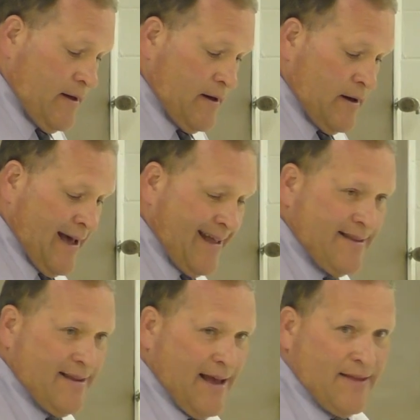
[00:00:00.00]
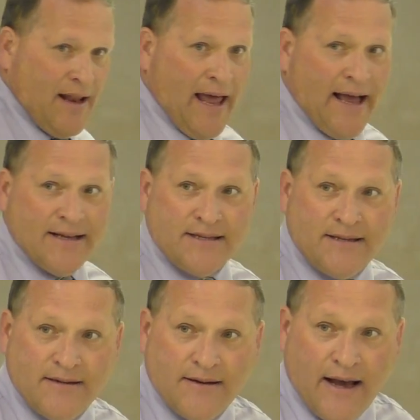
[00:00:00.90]
Right. at the
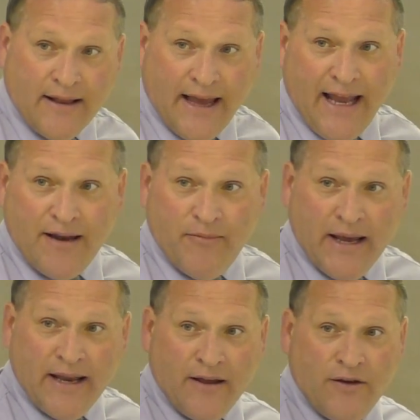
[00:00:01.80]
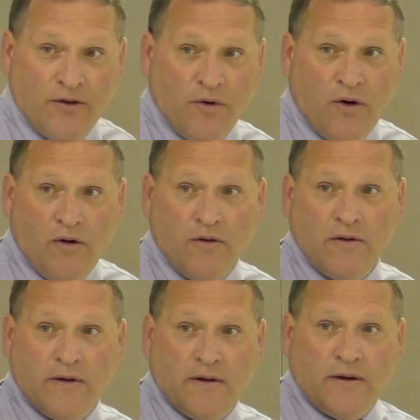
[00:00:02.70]
last Alleghany meeting, you all
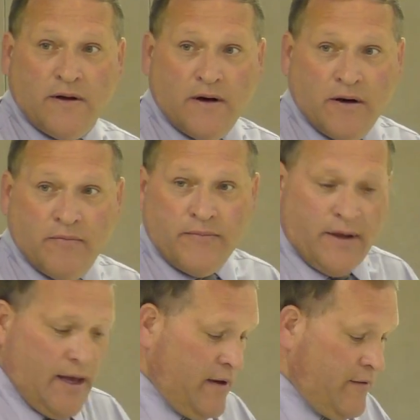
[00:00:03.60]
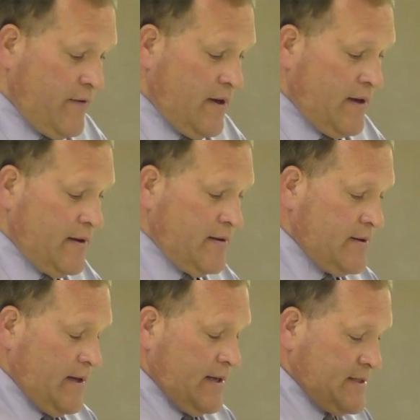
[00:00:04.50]
gave a
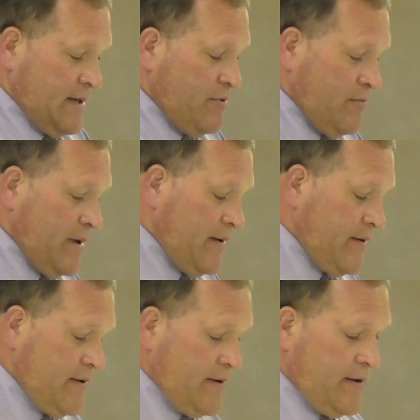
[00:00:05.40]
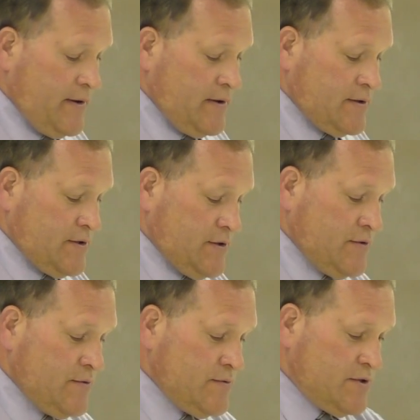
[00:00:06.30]
supplement
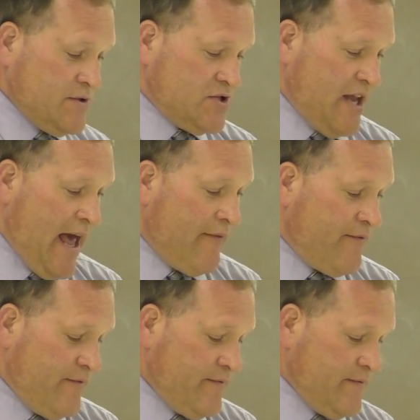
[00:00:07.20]
to staff.